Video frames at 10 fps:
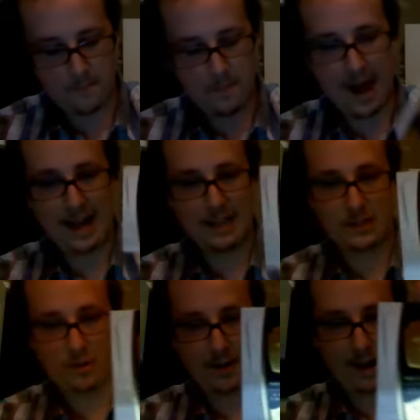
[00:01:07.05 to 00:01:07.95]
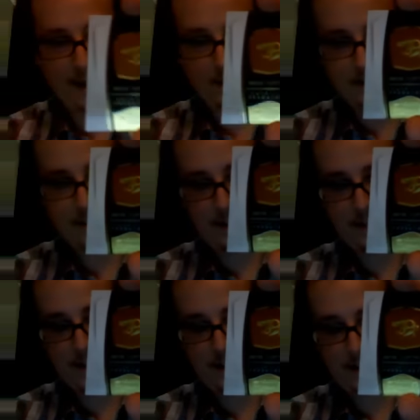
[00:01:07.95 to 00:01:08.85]
and Sergei
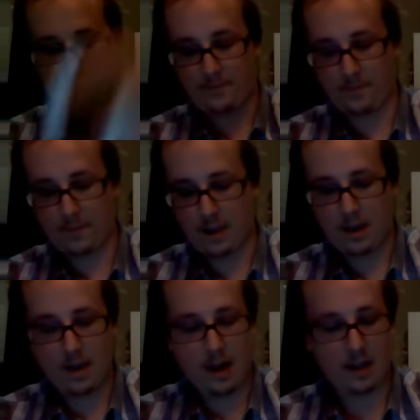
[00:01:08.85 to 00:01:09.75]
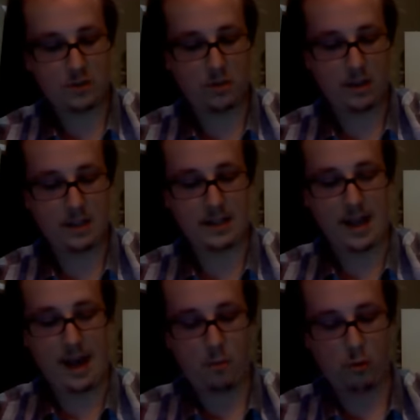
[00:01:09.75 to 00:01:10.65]
Kostitsyn, as well as an
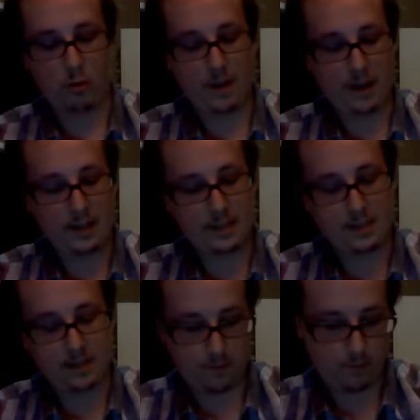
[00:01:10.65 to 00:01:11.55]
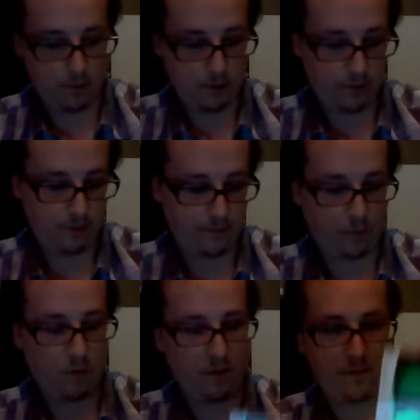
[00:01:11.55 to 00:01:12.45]
Emerald base numbered
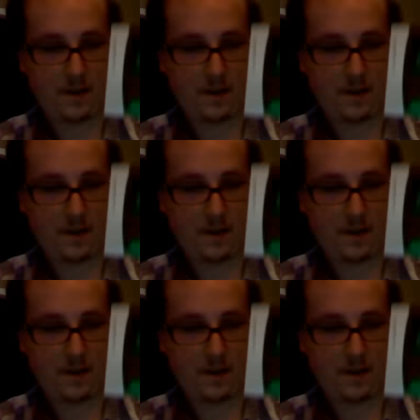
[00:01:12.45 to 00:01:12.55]
4 of